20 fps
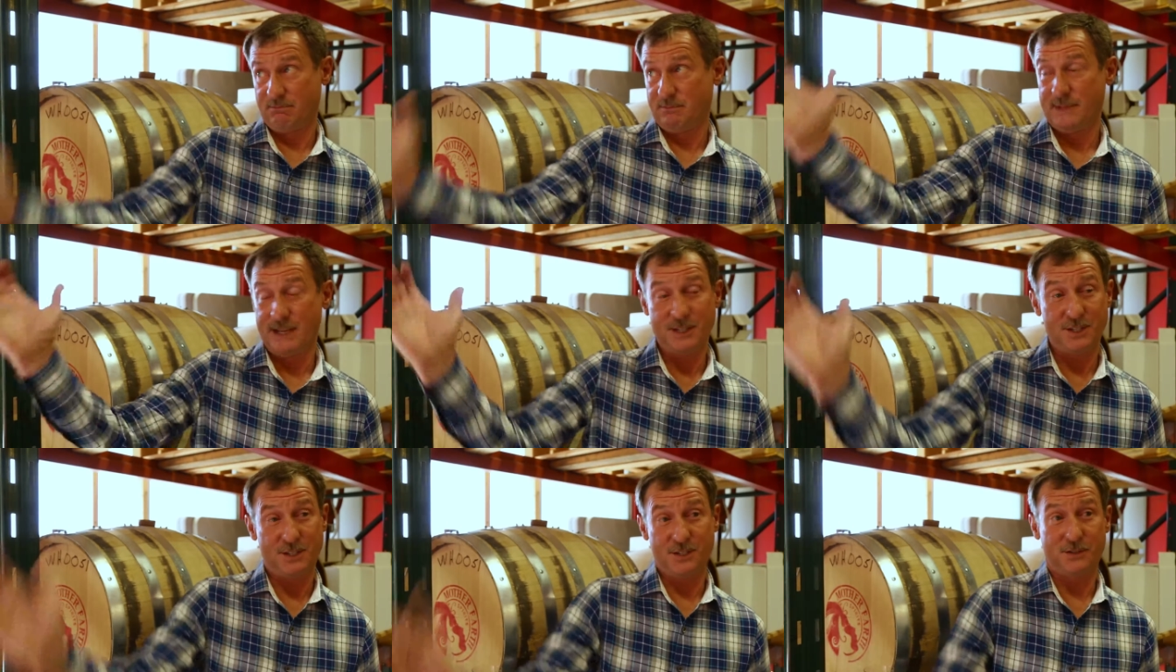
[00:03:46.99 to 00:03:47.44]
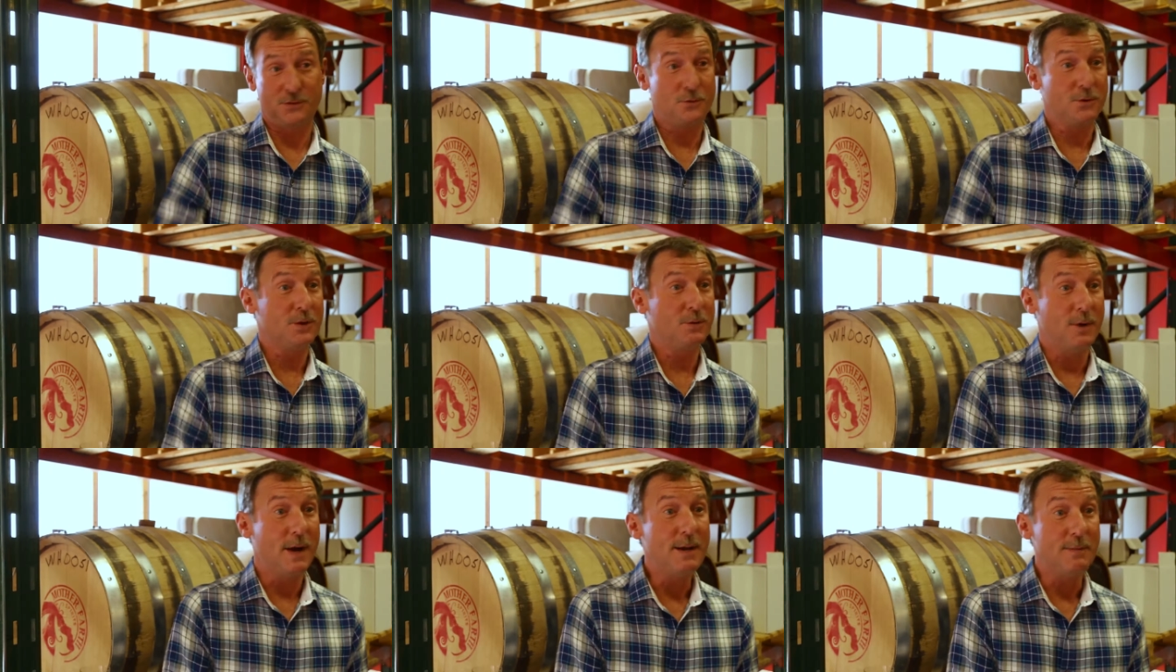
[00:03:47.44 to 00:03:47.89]
They just threw
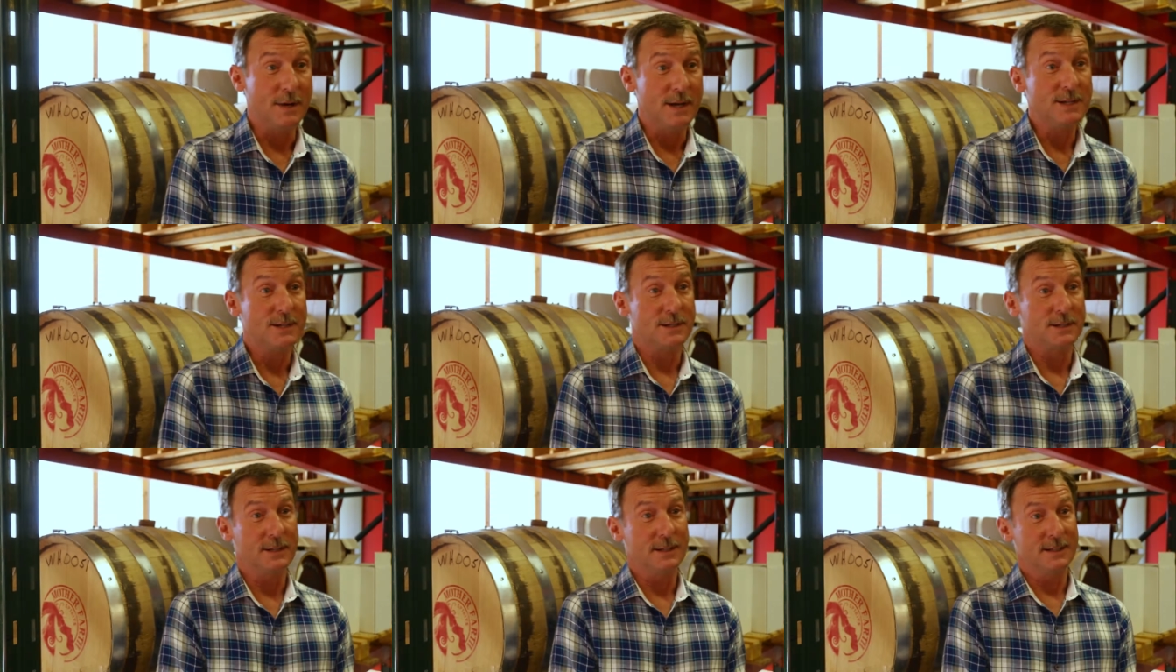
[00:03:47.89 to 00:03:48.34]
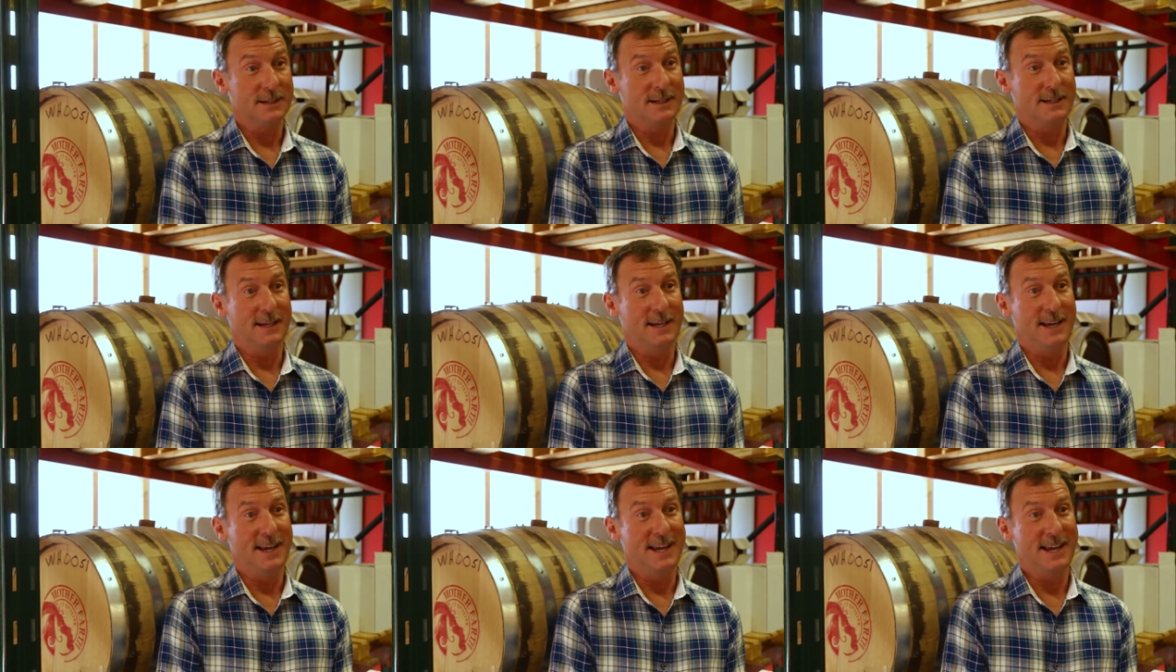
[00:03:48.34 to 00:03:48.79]
it away, basically.
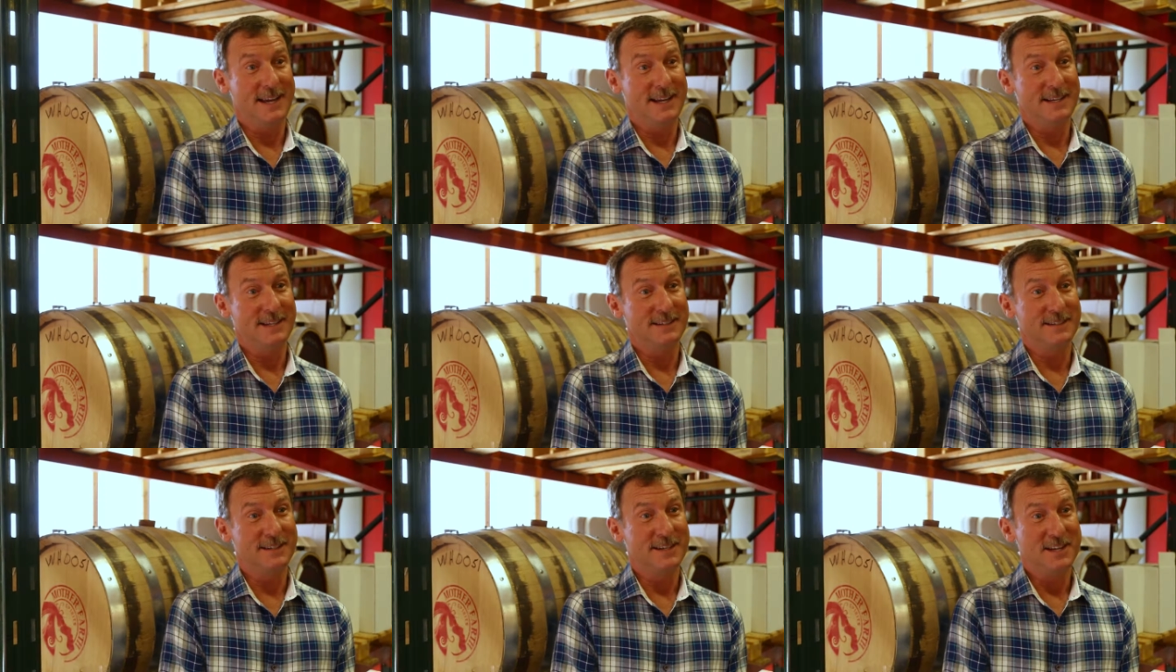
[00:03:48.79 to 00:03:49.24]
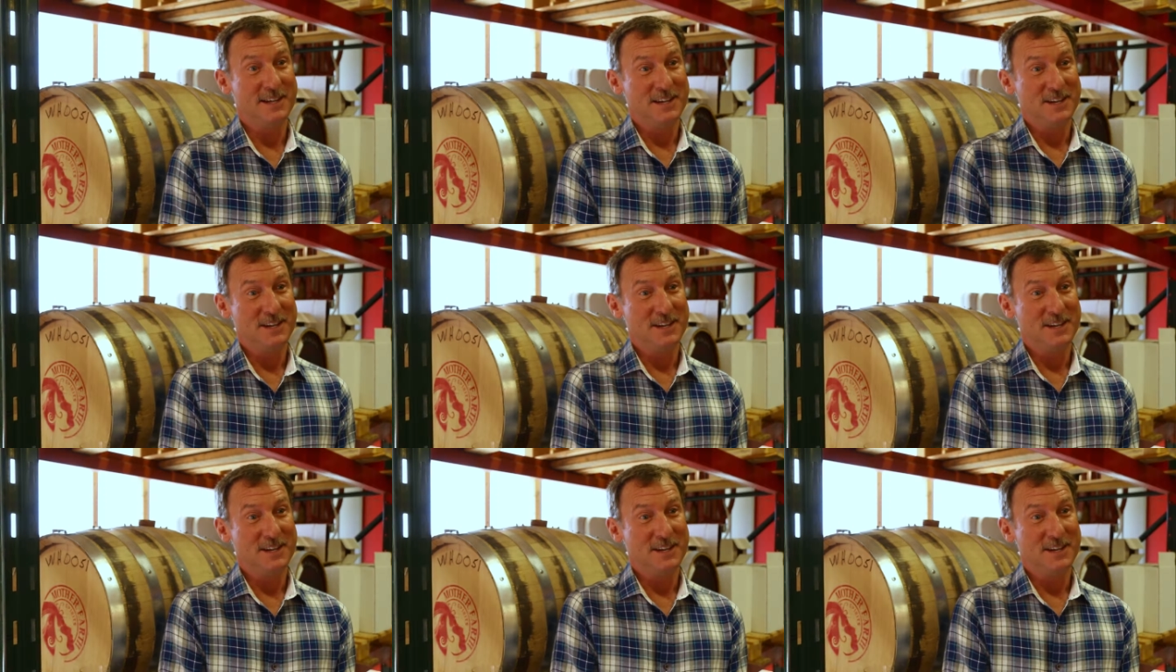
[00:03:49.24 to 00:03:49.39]
And